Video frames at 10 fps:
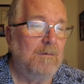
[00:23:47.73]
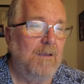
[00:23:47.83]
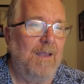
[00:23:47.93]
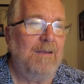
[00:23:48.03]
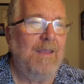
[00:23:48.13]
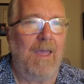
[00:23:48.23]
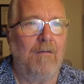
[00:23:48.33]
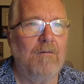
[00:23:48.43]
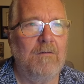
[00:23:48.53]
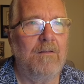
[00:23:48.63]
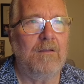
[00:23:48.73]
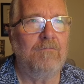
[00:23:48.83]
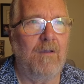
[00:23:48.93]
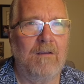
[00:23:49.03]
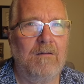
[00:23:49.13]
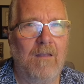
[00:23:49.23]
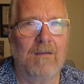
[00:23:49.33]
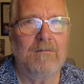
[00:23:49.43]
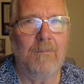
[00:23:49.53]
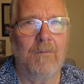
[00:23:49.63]
any character that's
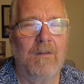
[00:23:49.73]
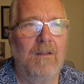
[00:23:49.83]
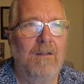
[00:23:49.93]
recognizable.